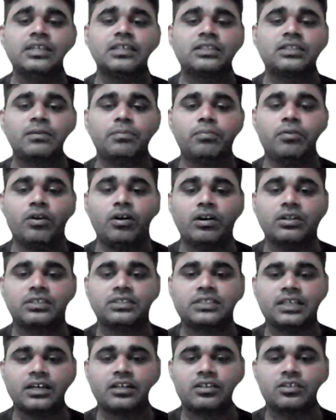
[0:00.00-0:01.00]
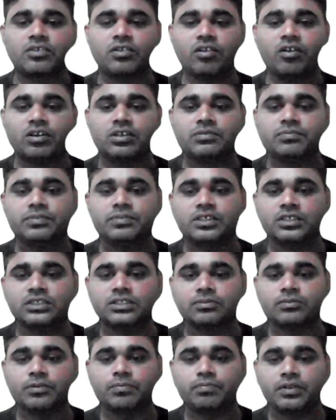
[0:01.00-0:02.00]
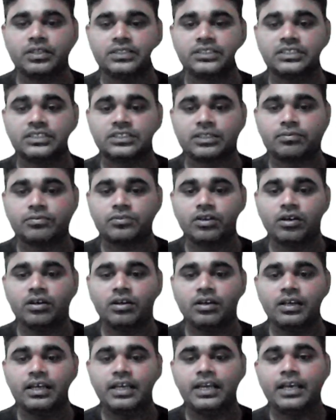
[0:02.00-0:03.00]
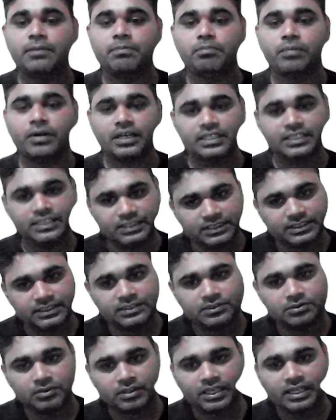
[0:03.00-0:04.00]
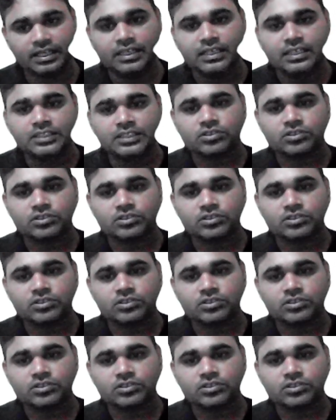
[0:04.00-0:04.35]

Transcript: the blood cannot clot because of the presence of the heparin. Okay. So